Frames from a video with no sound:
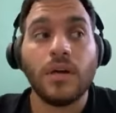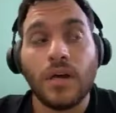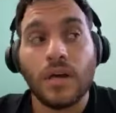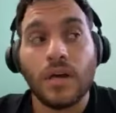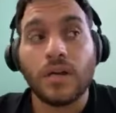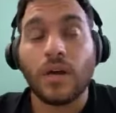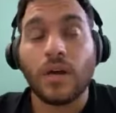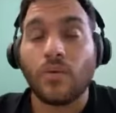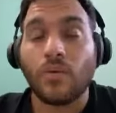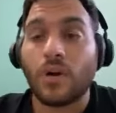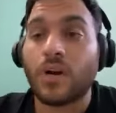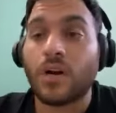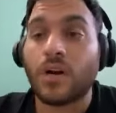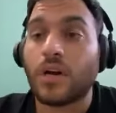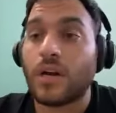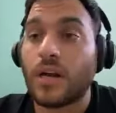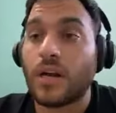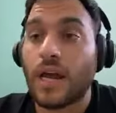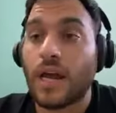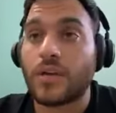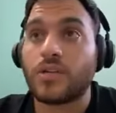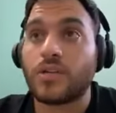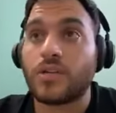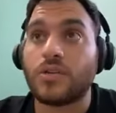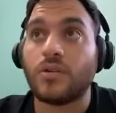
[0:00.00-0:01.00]

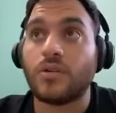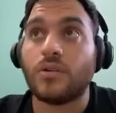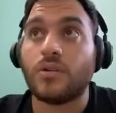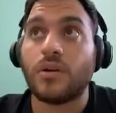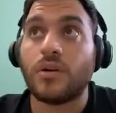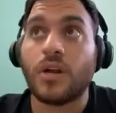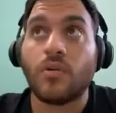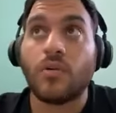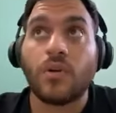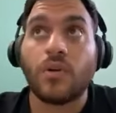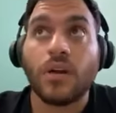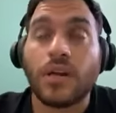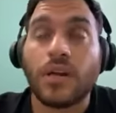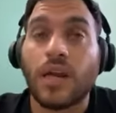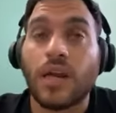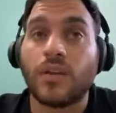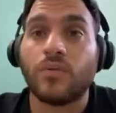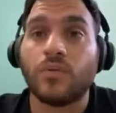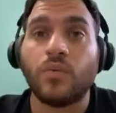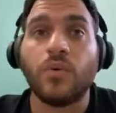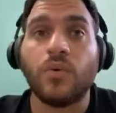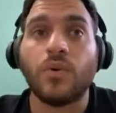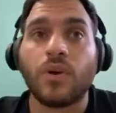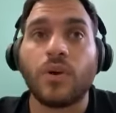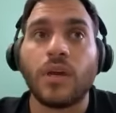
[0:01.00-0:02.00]

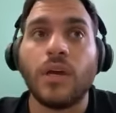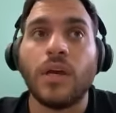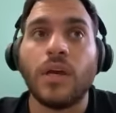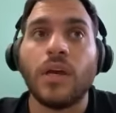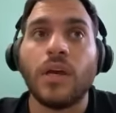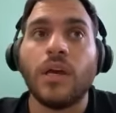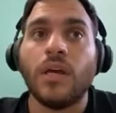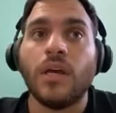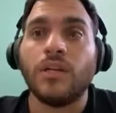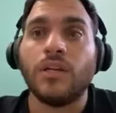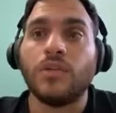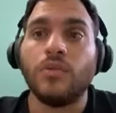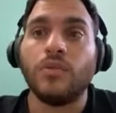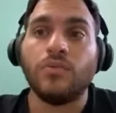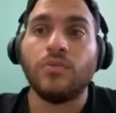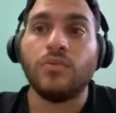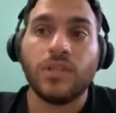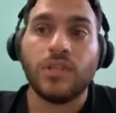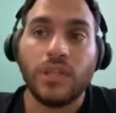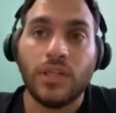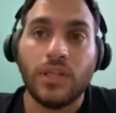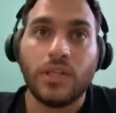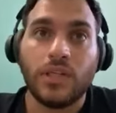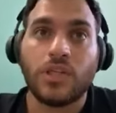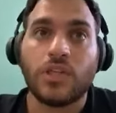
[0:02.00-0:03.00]
network to
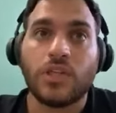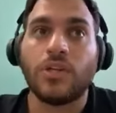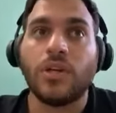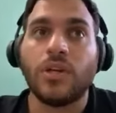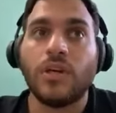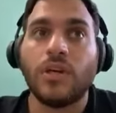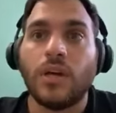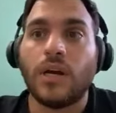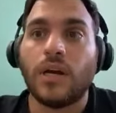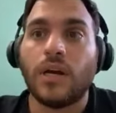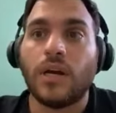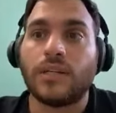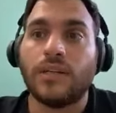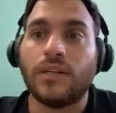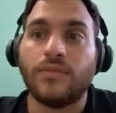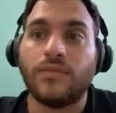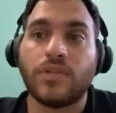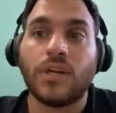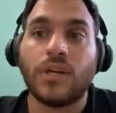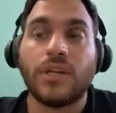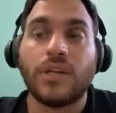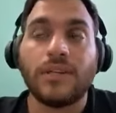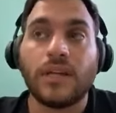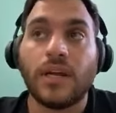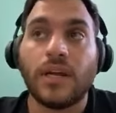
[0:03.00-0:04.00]
teach artificial
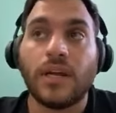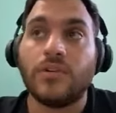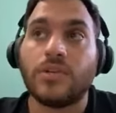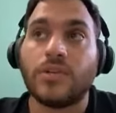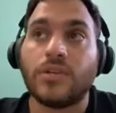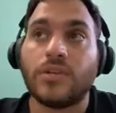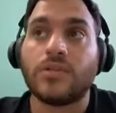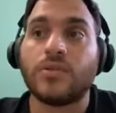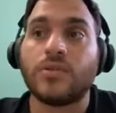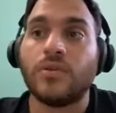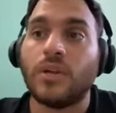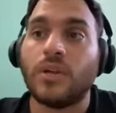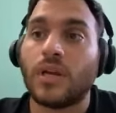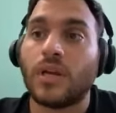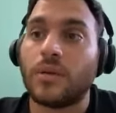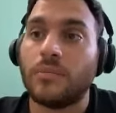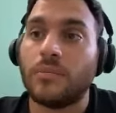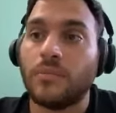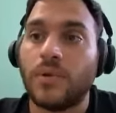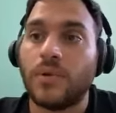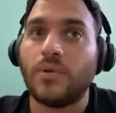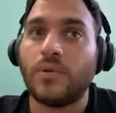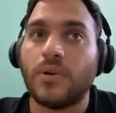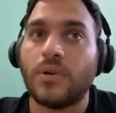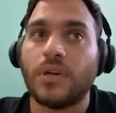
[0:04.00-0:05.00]
intelligence to the
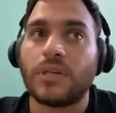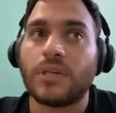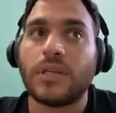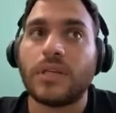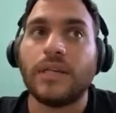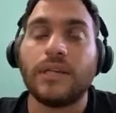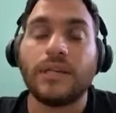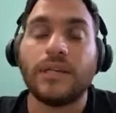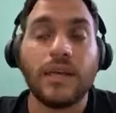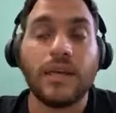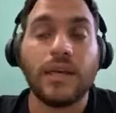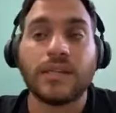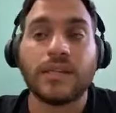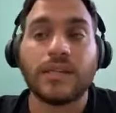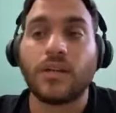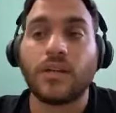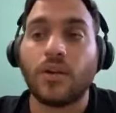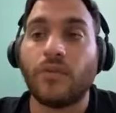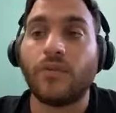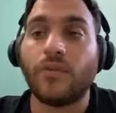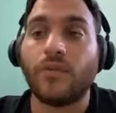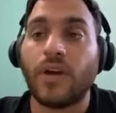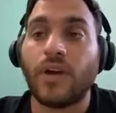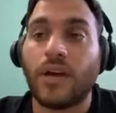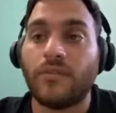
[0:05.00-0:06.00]
computer. It takes a lot
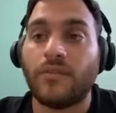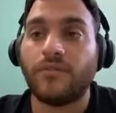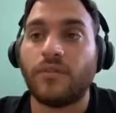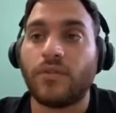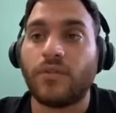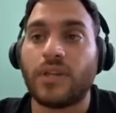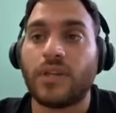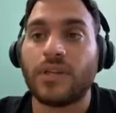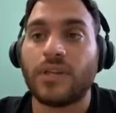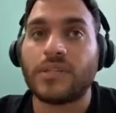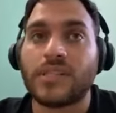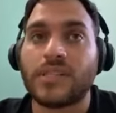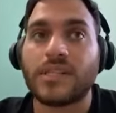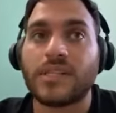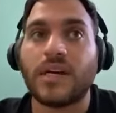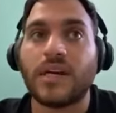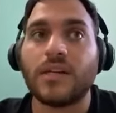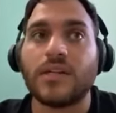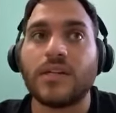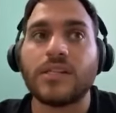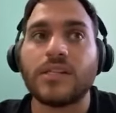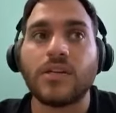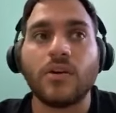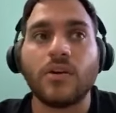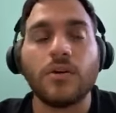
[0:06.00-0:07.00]
of effort and study.
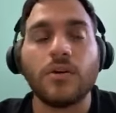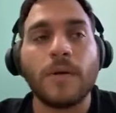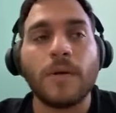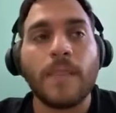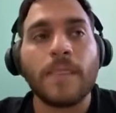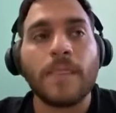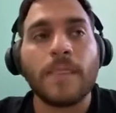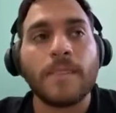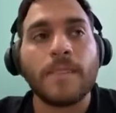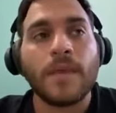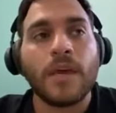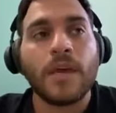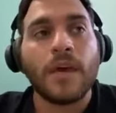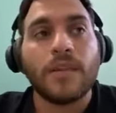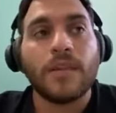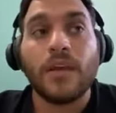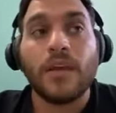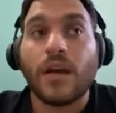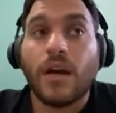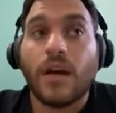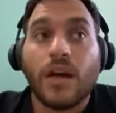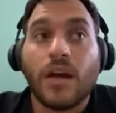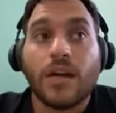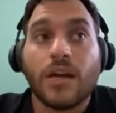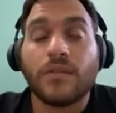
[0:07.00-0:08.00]
So there
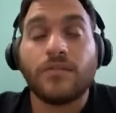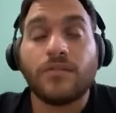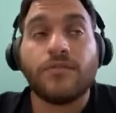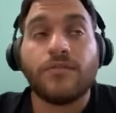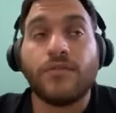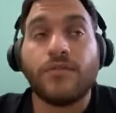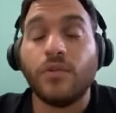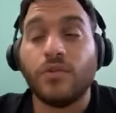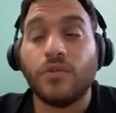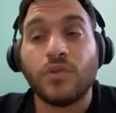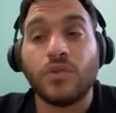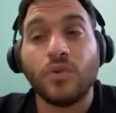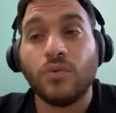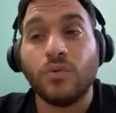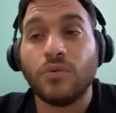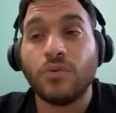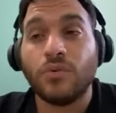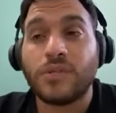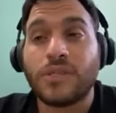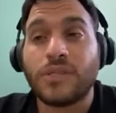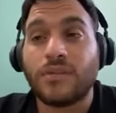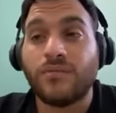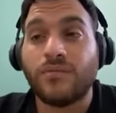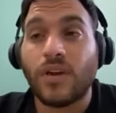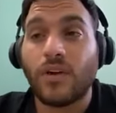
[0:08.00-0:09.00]
are a few tools,
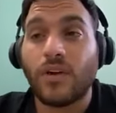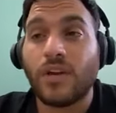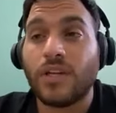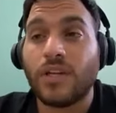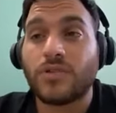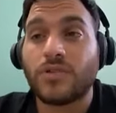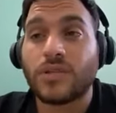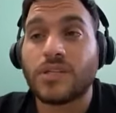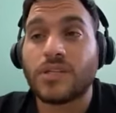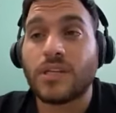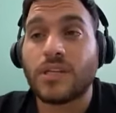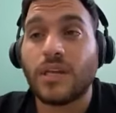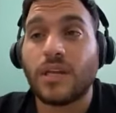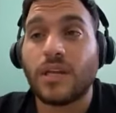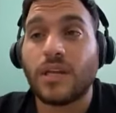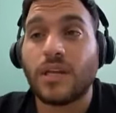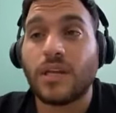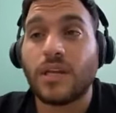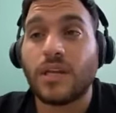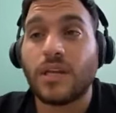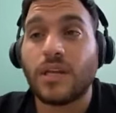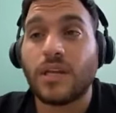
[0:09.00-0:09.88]
very interesting,